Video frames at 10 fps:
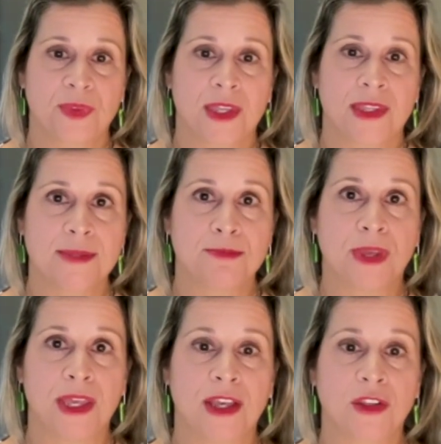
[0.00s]
these
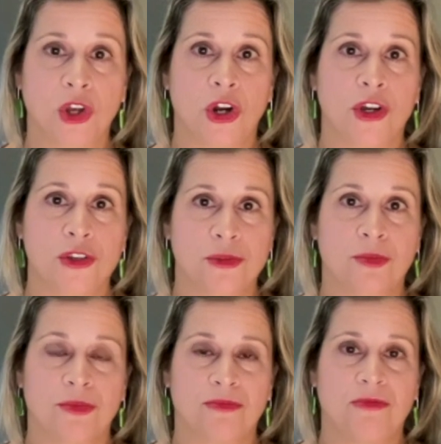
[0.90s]
big, large,
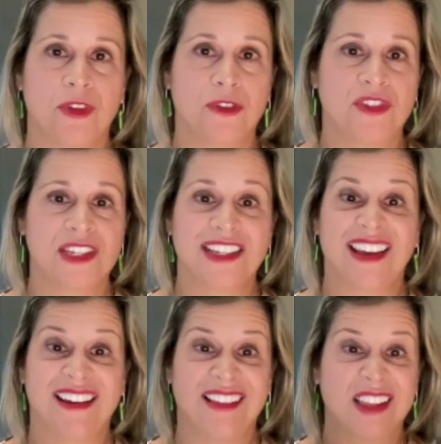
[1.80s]

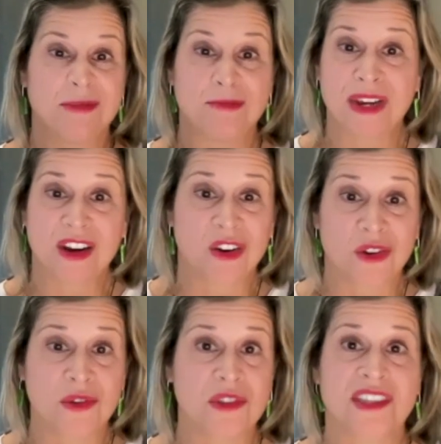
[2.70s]
fifty-gallon
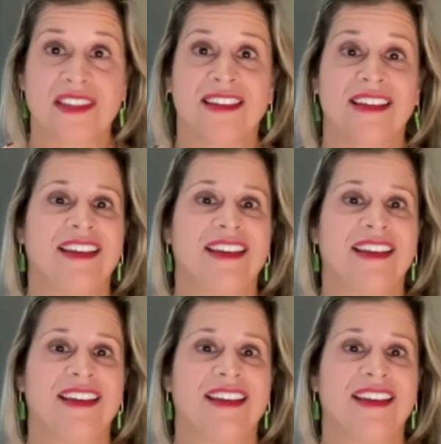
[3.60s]
barrels